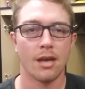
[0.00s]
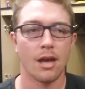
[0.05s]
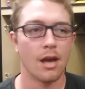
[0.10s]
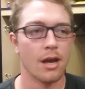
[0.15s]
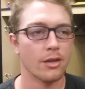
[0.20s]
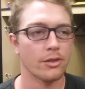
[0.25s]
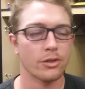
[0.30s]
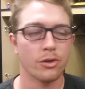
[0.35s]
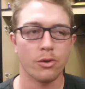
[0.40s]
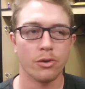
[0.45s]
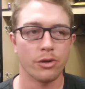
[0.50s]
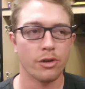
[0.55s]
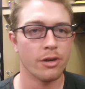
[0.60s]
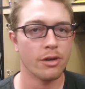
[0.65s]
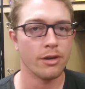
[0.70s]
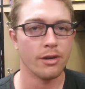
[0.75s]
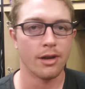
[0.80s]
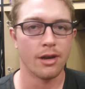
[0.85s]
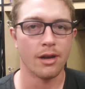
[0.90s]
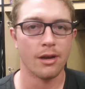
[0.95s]
Uh, it's going
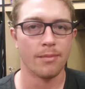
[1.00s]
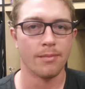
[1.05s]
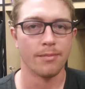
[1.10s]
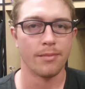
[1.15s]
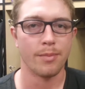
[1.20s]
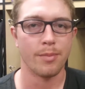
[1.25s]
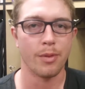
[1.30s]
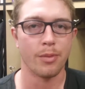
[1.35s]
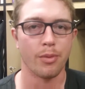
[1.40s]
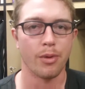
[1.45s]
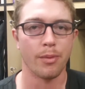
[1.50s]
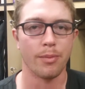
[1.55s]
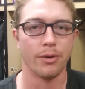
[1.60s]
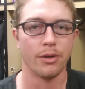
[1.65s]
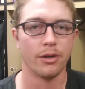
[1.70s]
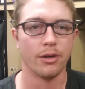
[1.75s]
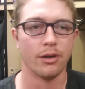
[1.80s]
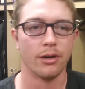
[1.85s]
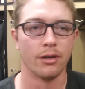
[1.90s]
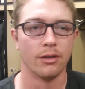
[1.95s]
good. Um, the people up
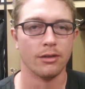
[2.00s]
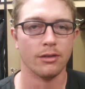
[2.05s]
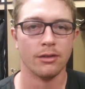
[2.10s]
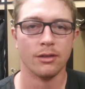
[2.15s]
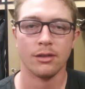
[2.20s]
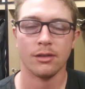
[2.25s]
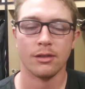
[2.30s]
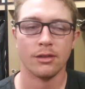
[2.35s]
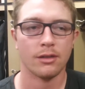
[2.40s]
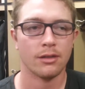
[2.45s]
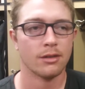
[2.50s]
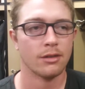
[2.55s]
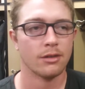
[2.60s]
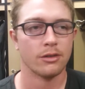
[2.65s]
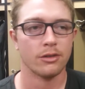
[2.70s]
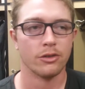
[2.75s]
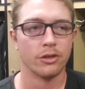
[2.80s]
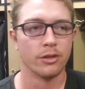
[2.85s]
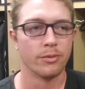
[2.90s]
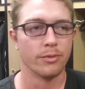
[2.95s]
here are
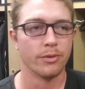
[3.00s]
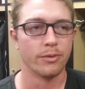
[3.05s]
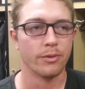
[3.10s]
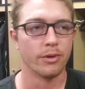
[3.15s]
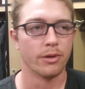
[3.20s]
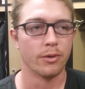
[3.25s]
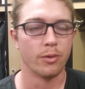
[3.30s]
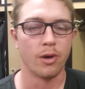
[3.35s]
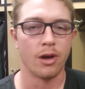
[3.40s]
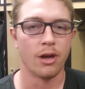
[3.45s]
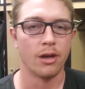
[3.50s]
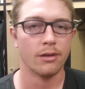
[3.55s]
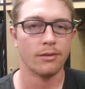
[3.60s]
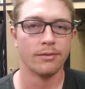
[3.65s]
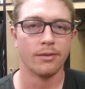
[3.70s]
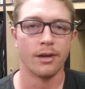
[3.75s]
treating me really well.